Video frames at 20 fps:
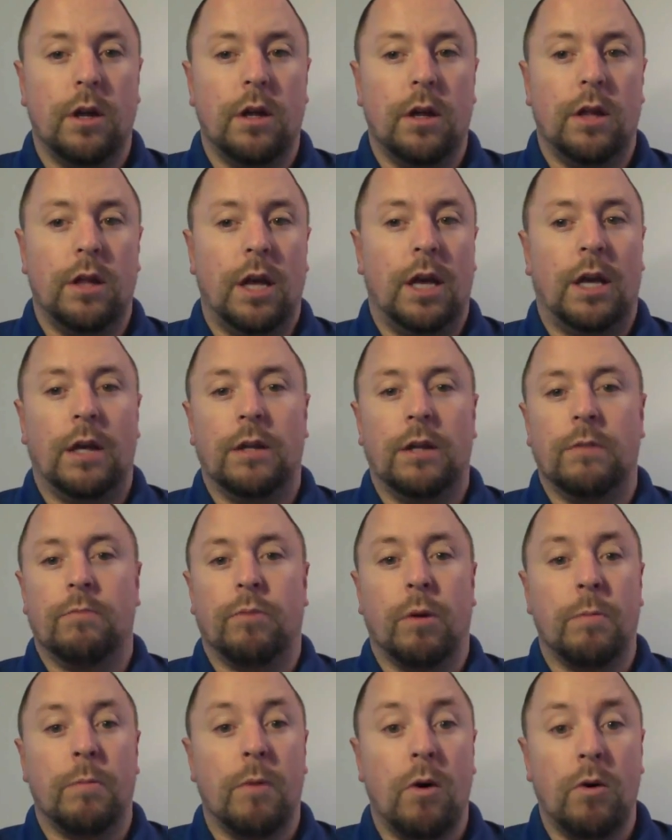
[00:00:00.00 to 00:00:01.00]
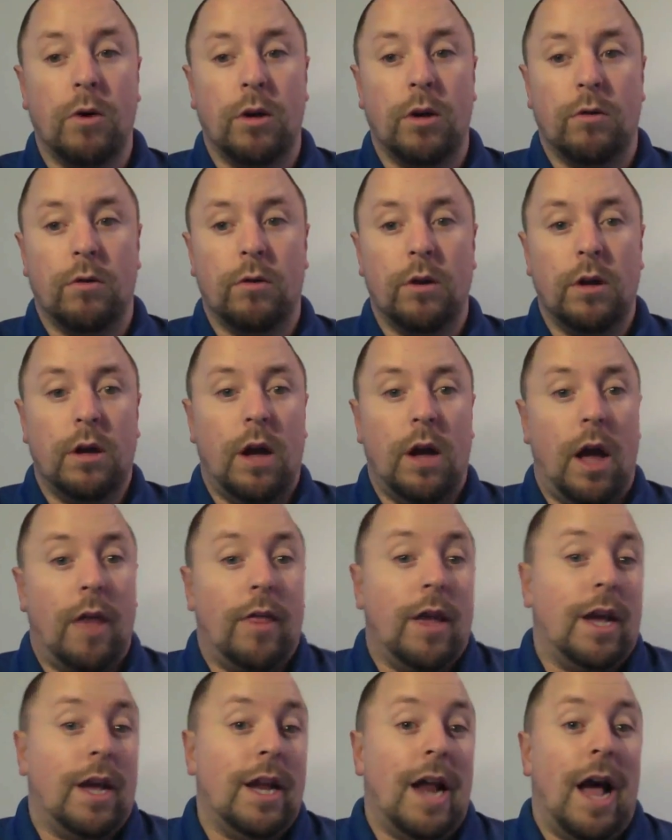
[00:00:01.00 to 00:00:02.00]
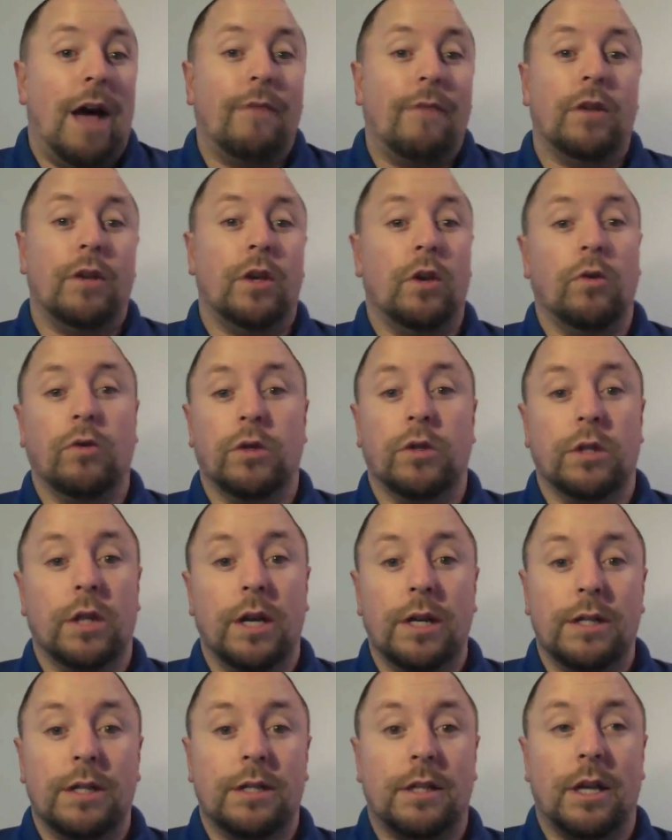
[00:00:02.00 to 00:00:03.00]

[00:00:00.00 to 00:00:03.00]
They can promote you, and they could have a huge list.